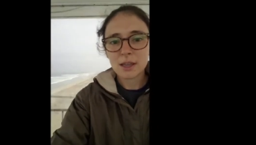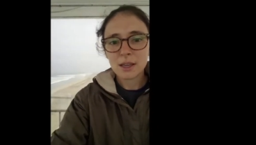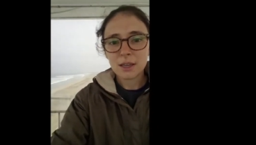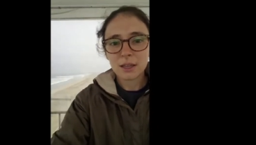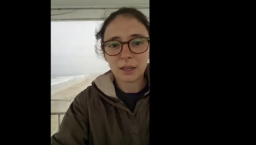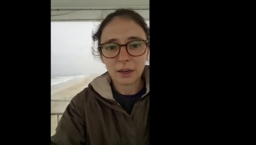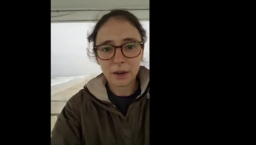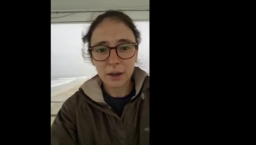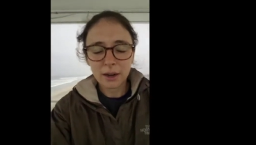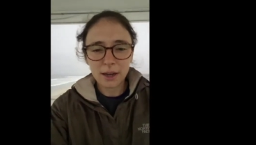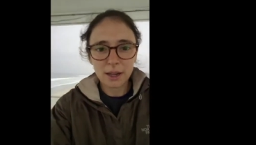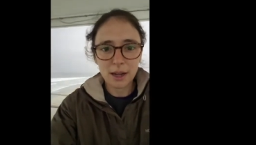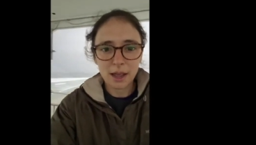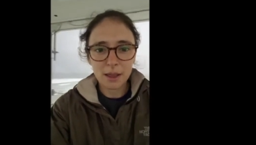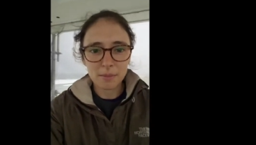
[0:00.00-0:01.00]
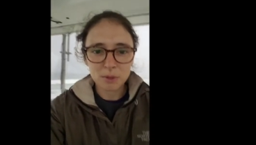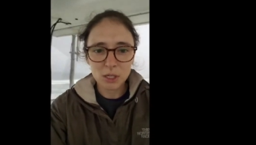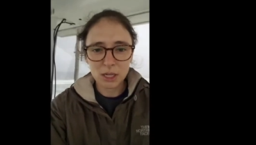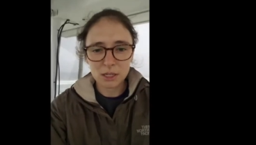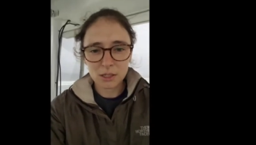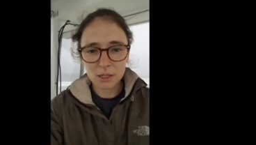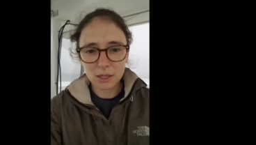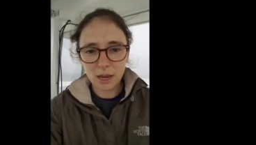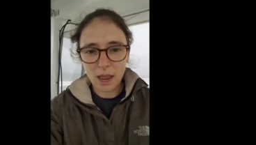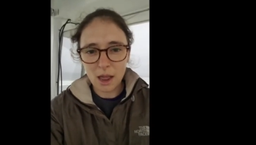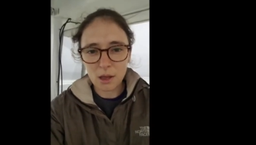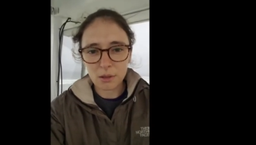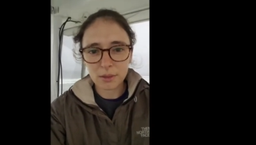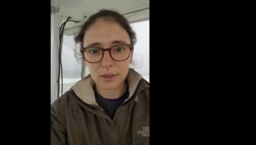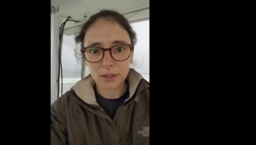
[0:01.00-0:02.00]
here and I am changing
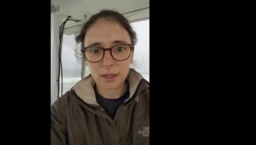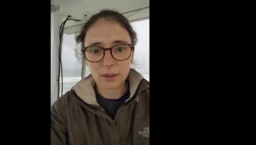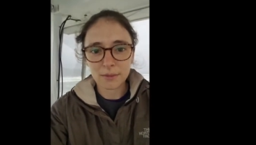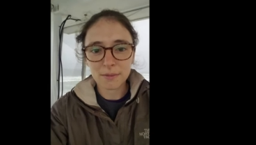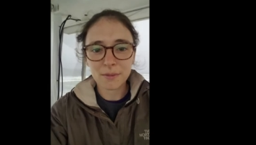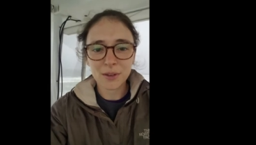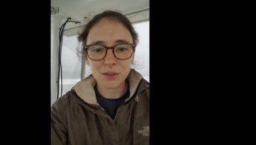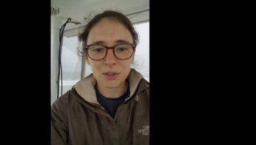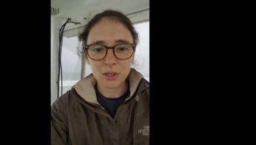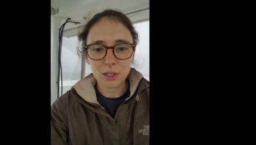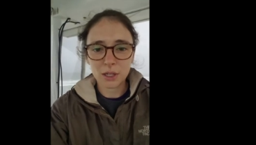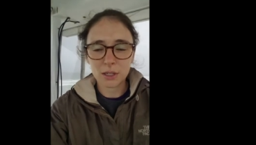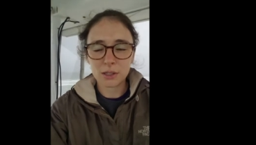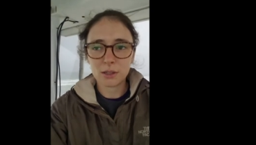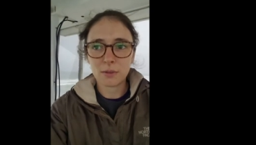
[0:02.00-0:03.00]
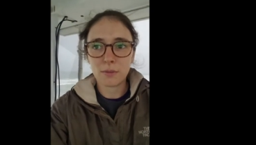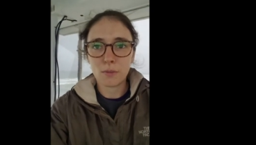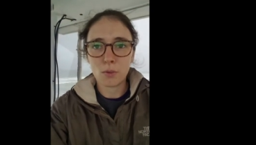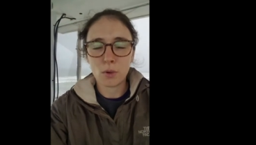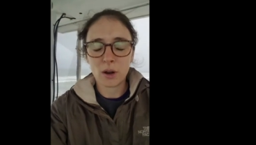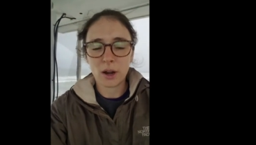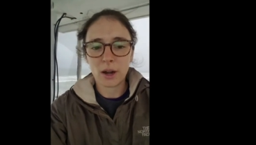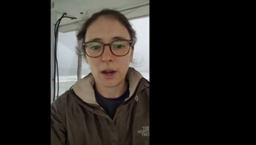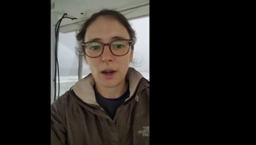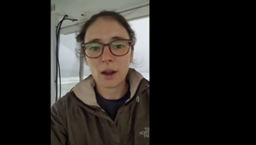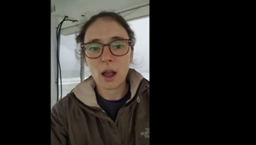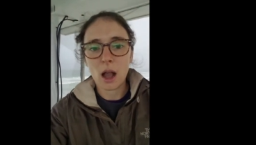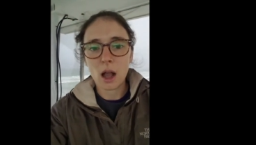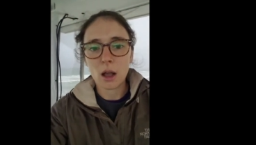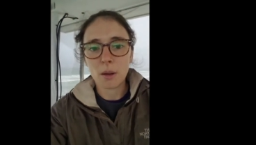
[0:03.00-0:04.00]
out the filters for
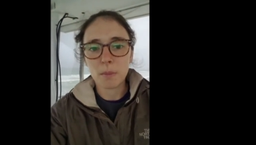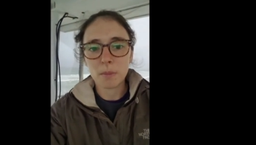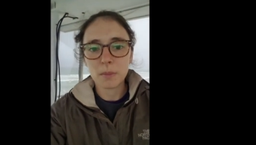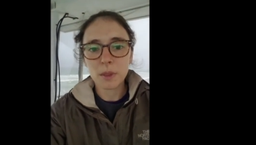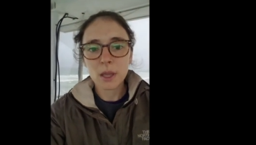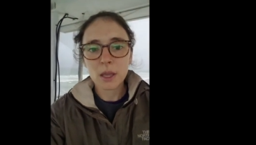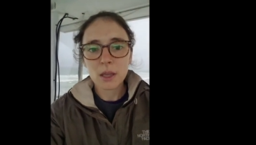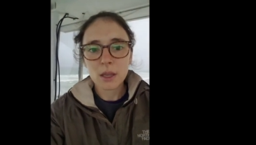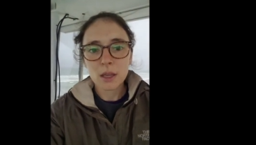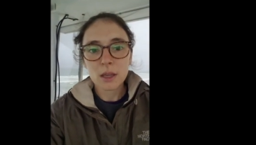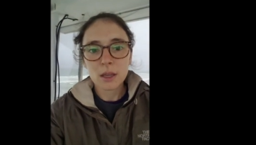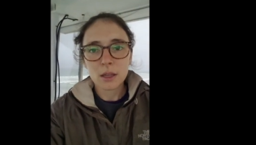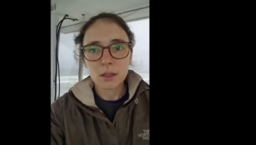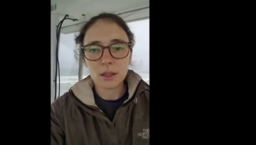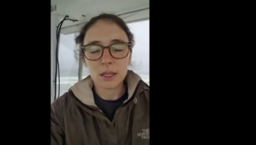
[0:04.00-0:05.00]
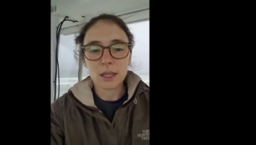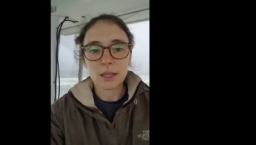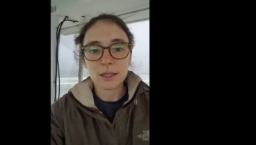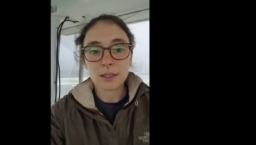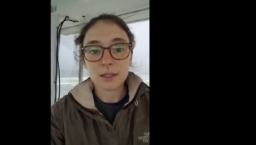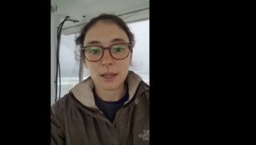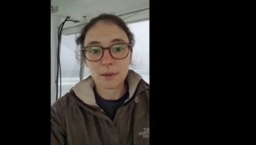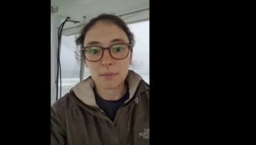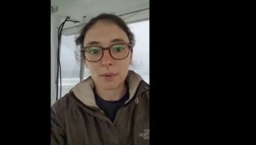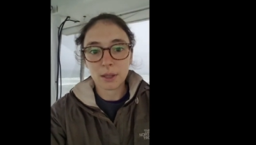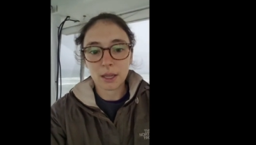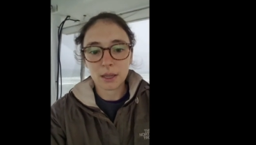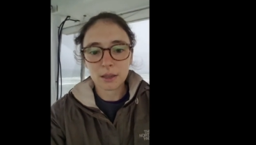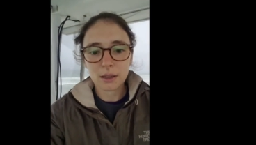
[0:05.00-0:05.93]
um, the sampling.